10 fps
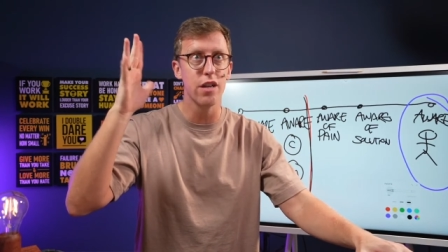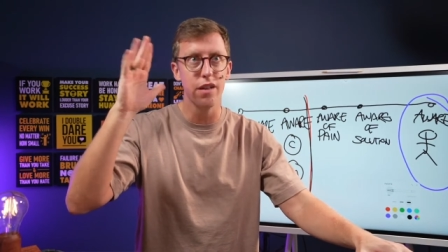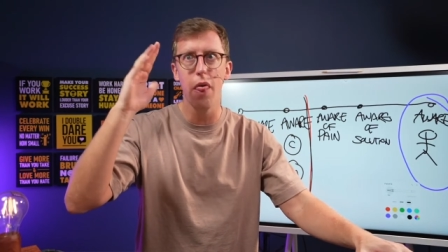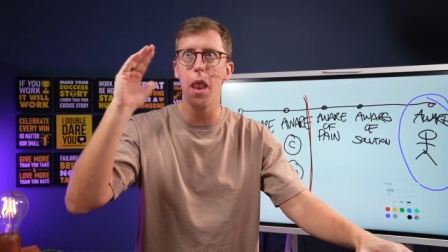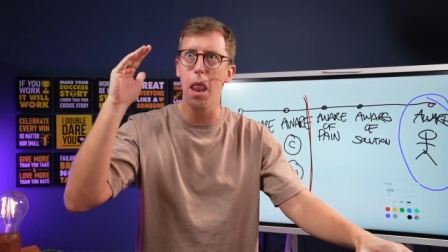
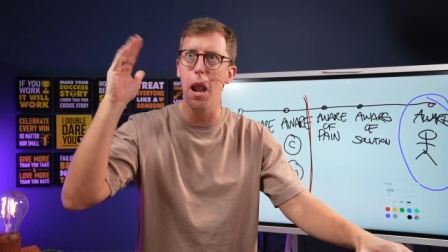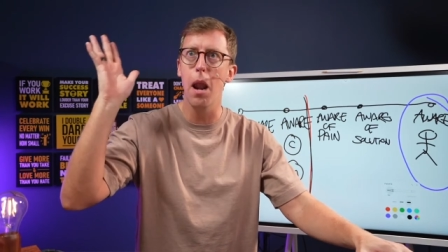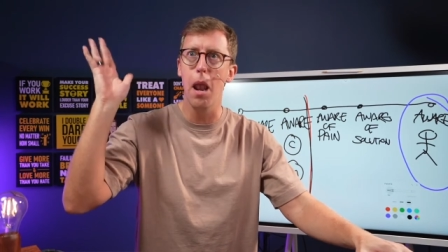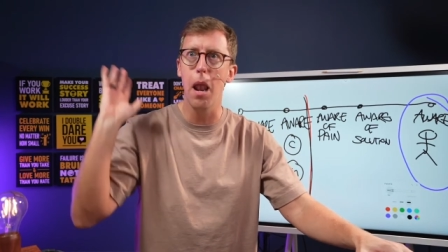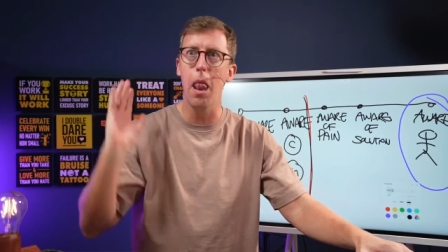
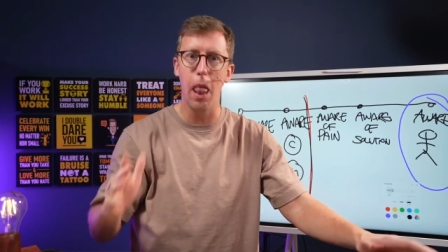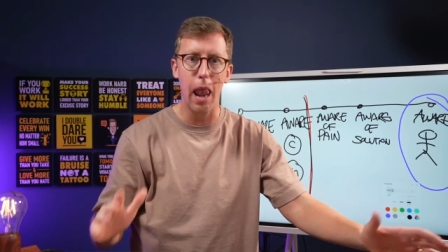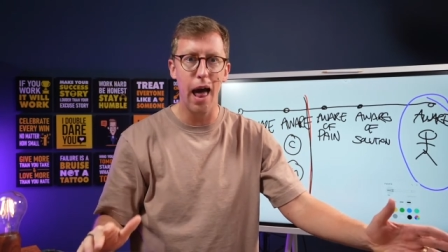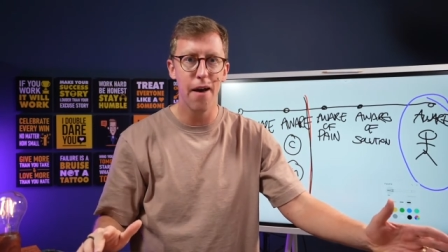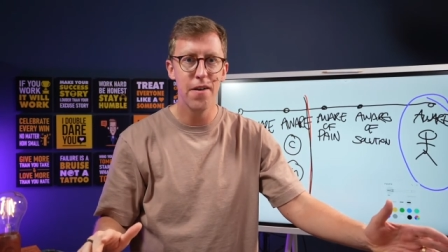
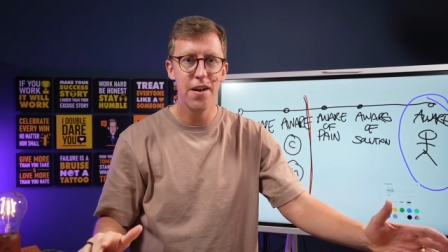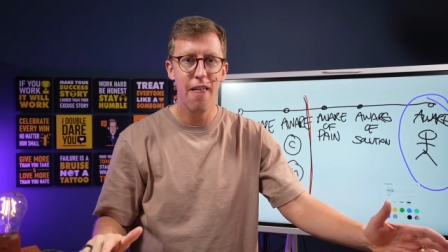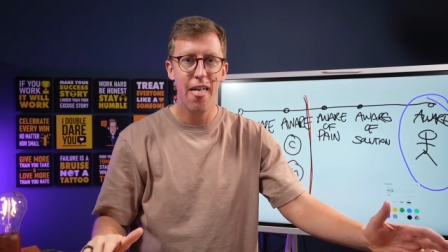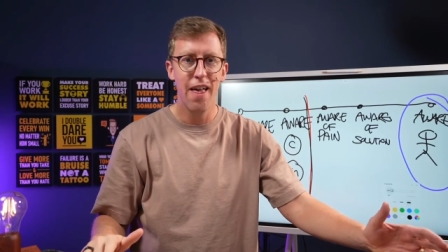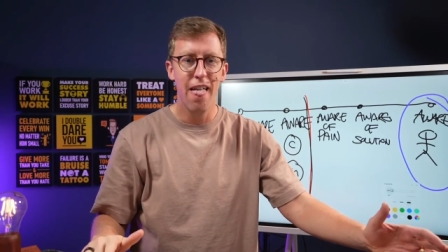To
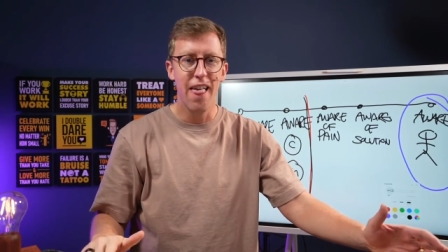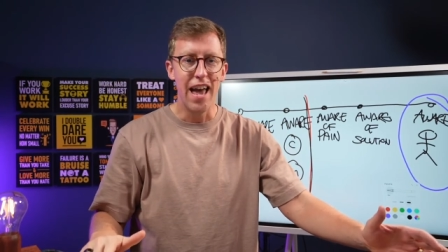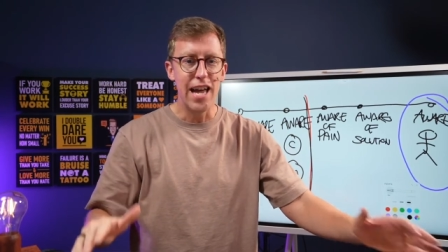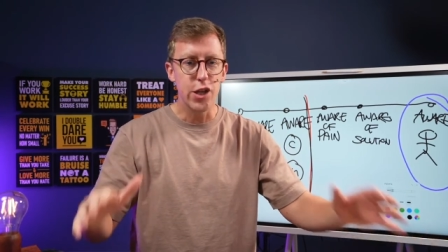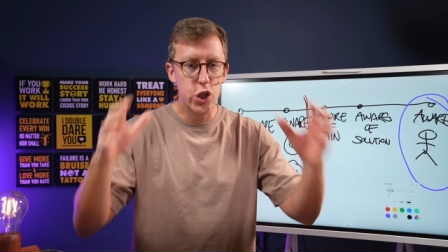
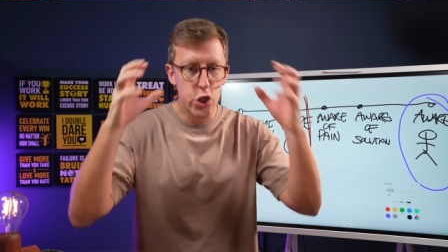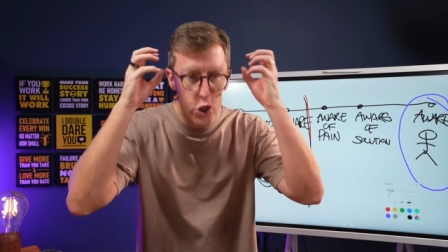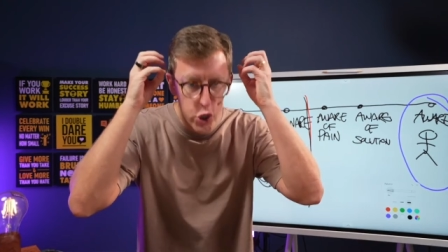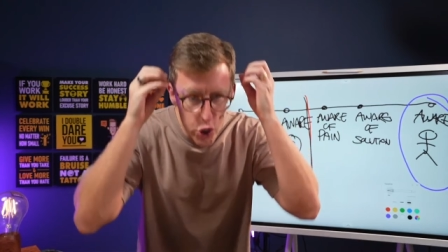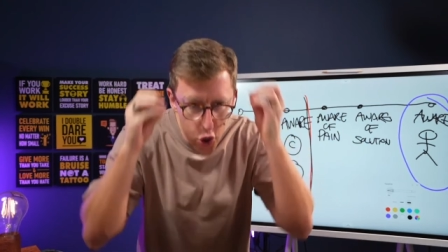it's
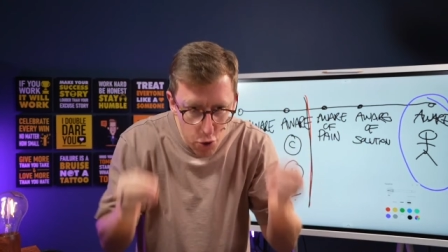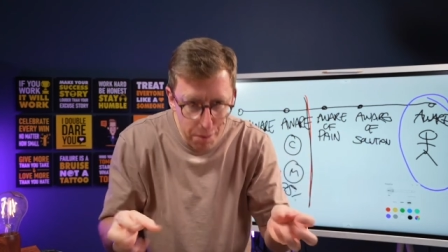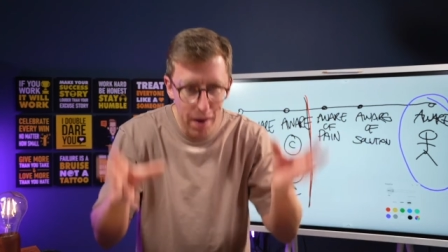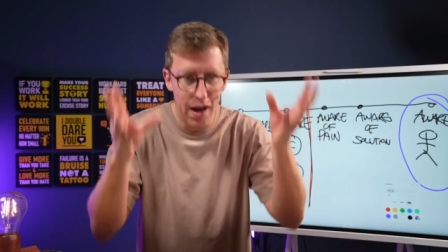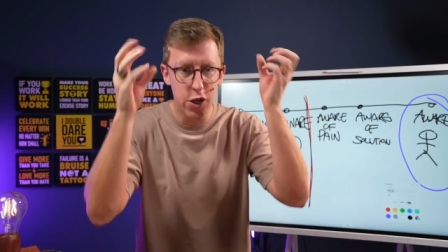
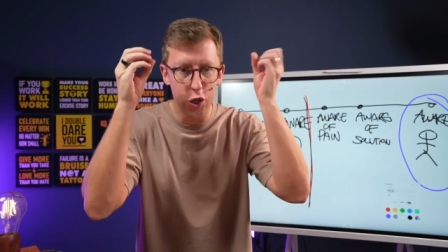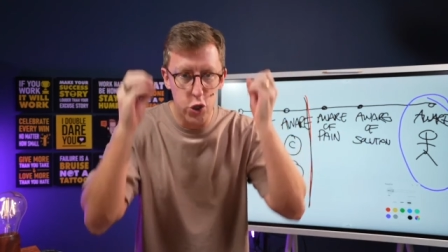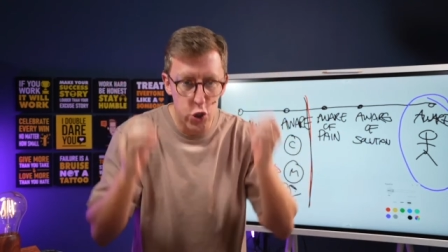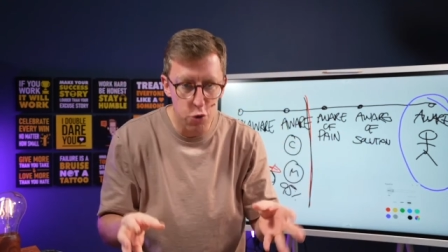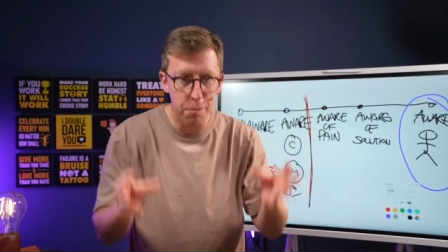super,
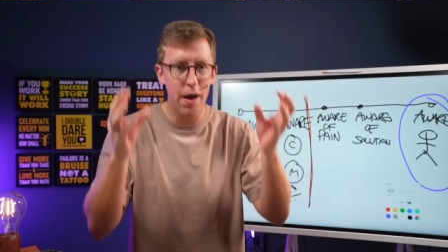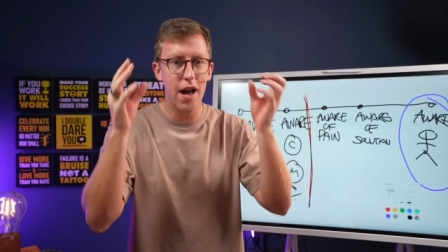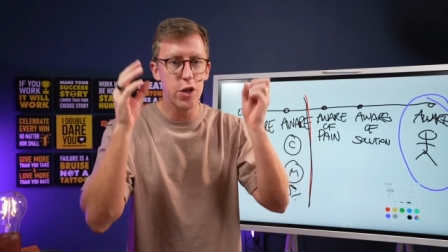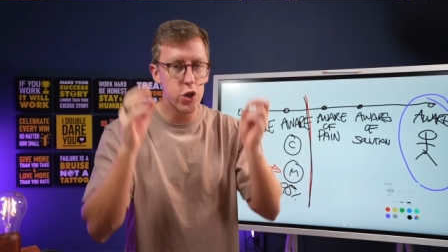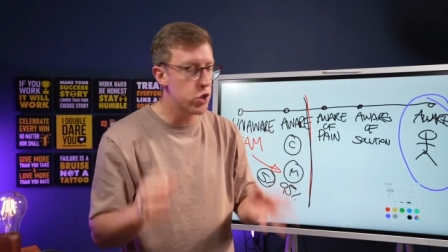
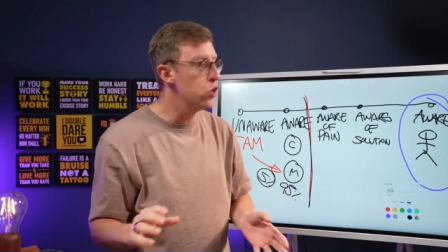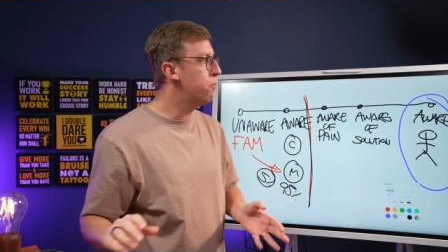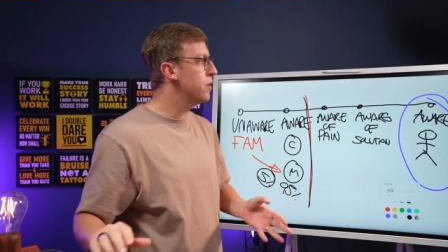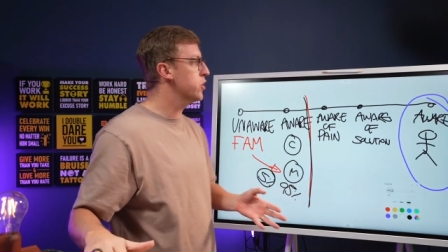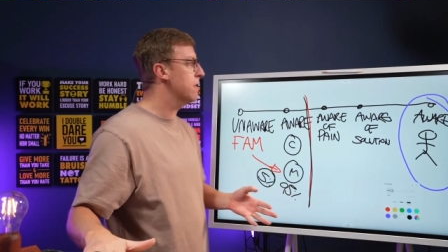super,
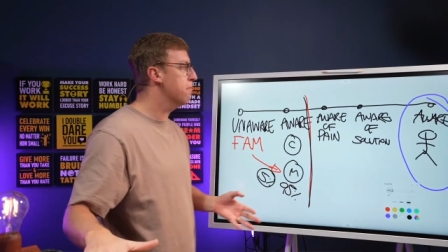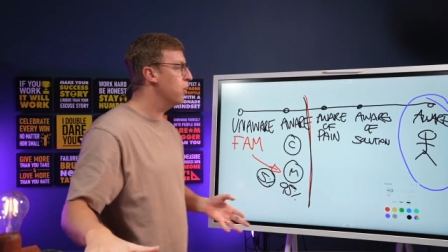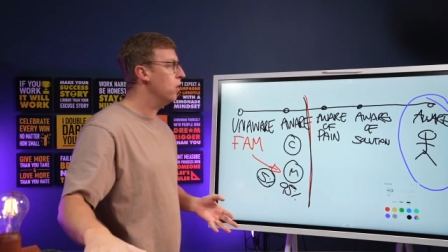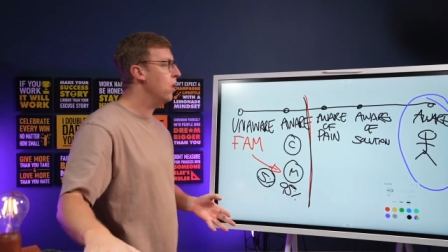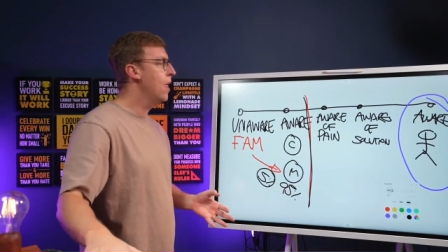super
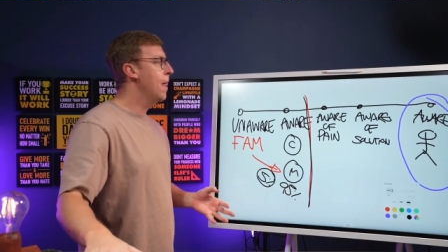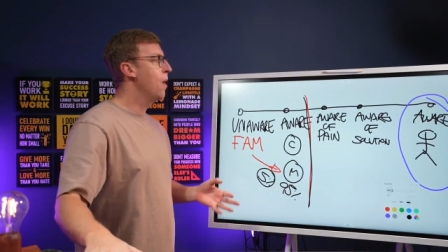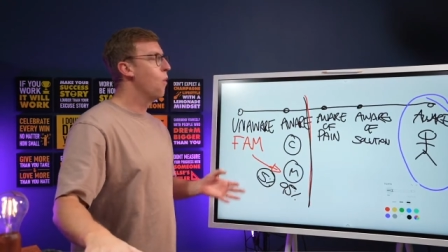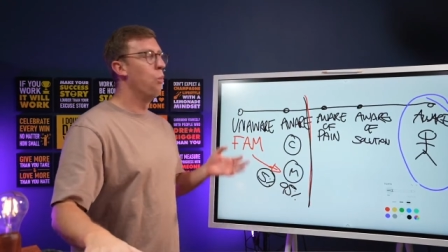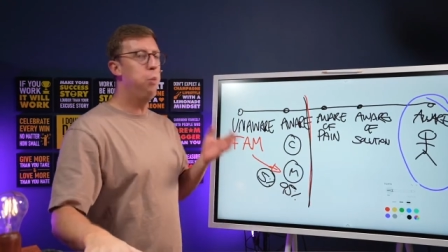simple
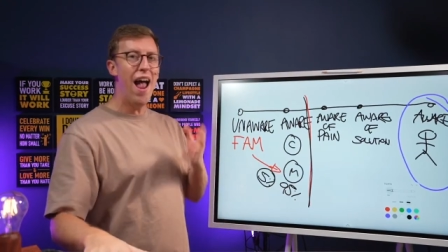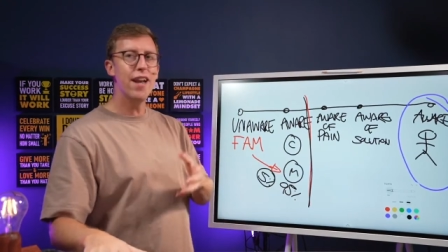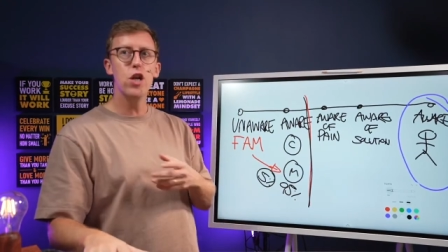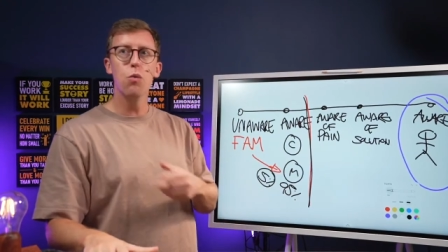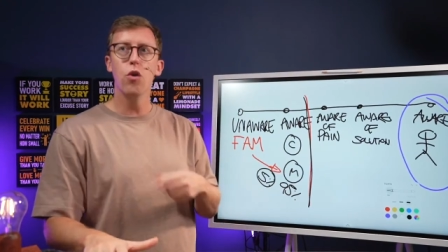
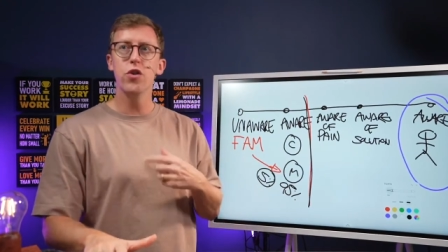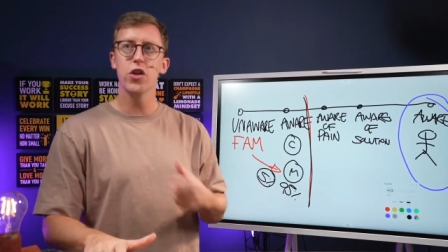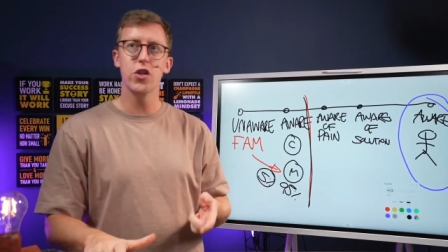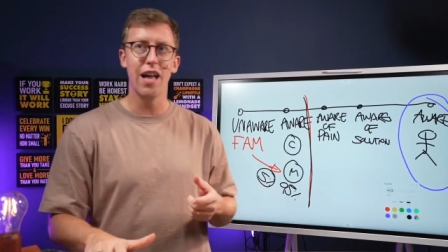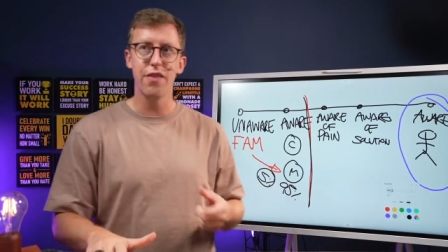when you
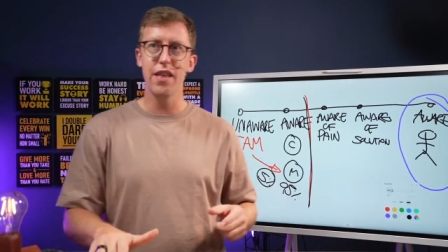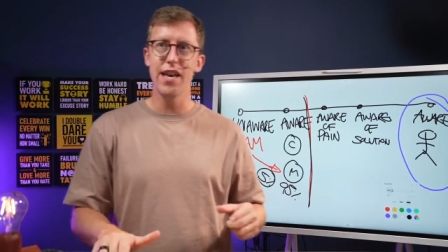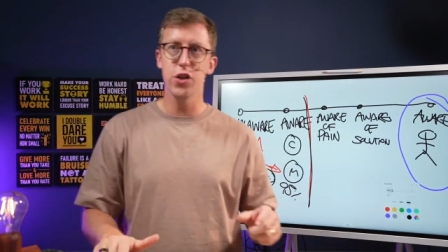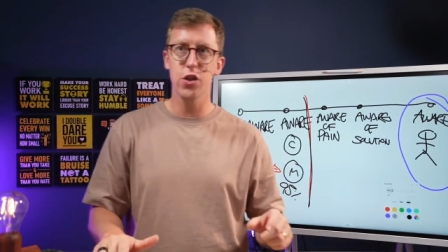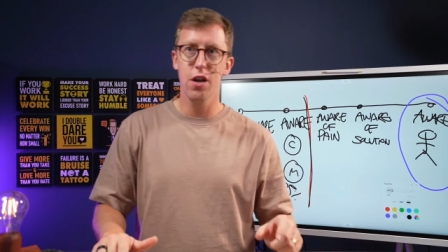understand
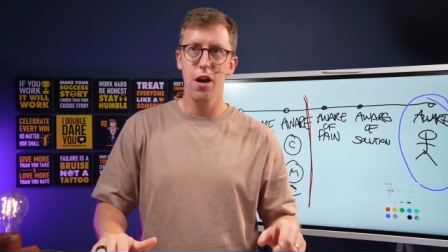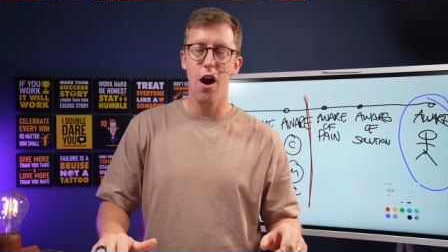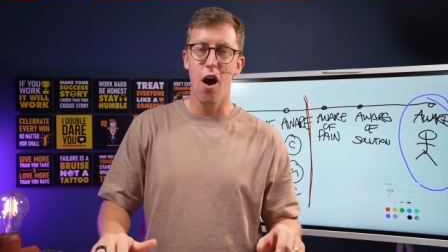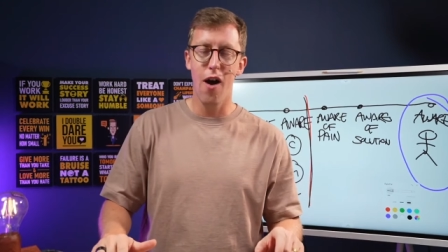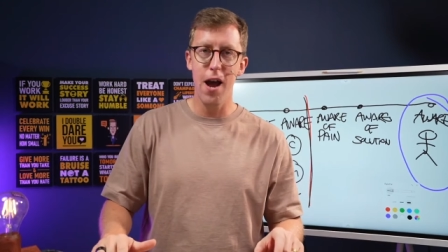this.
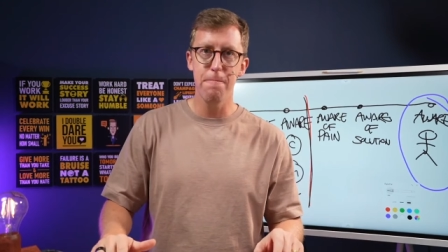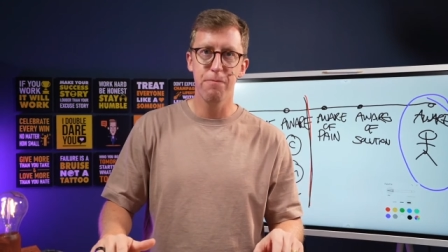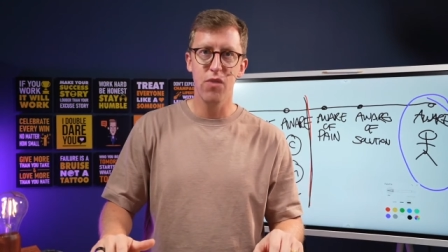All right?